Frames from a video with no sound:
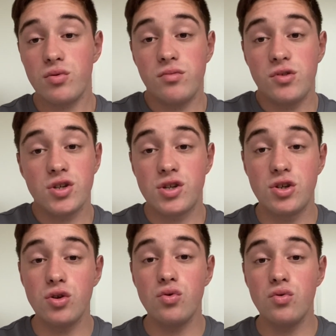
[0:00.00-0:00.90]
just
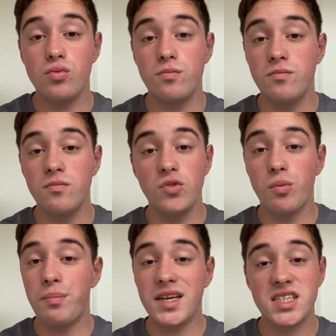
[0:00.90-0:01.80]
do your
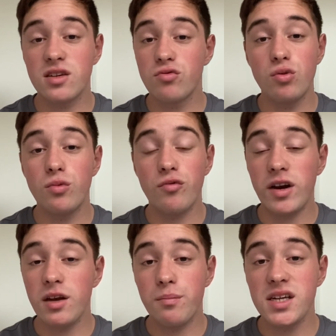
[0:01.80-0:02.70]
normal
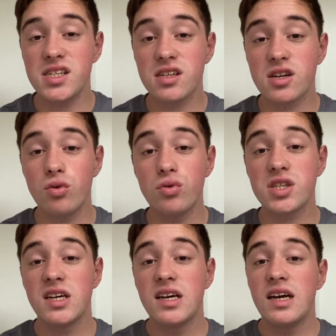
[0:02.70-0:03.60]
radio basic
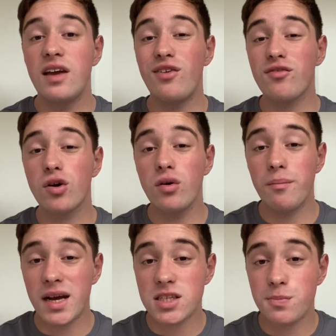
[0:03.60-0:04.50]
calls. If you have to go into
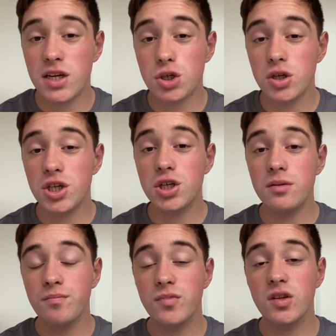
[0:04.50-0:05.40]
MATS
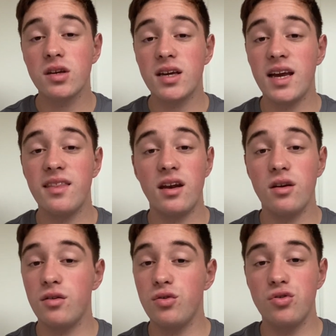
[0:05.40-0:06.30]
penetration, okay,
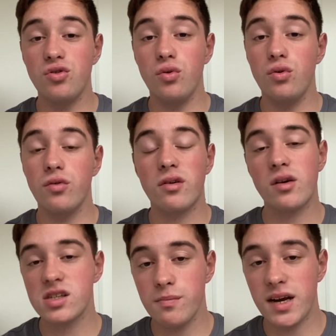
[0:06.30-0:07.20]
then you
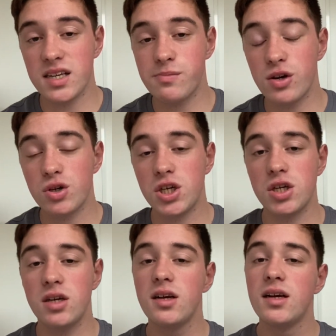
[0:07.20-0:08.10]
request MATS
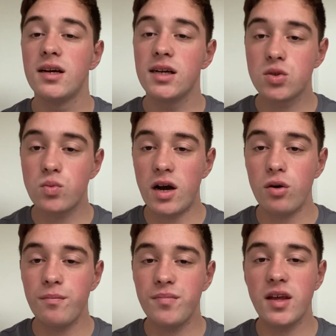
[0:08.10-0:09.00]
penetration as
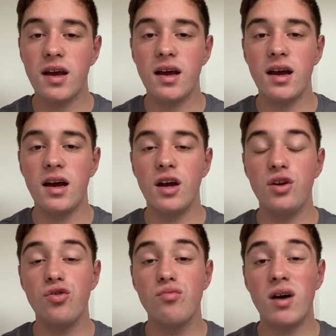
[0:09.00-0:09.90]
well.
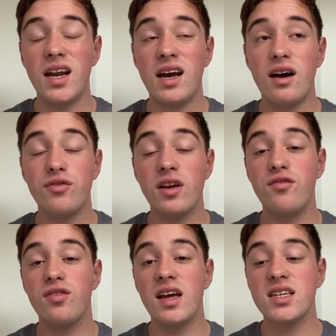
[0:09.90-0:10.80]
You might have,
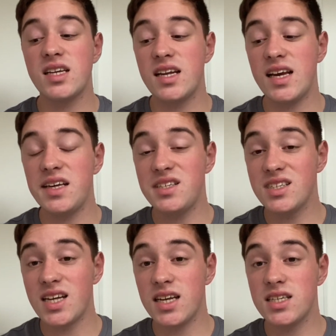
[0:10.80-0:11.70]
if there's an
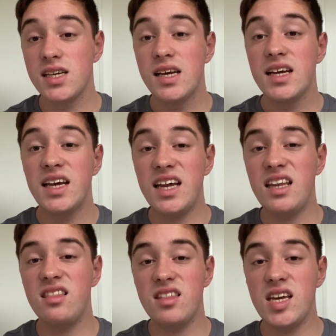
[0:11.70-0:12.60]
ATZ
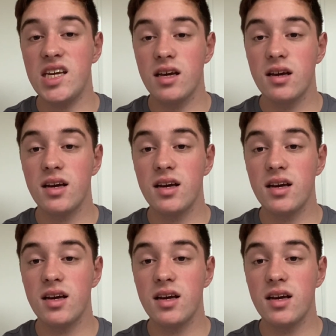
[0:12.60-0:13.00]
in the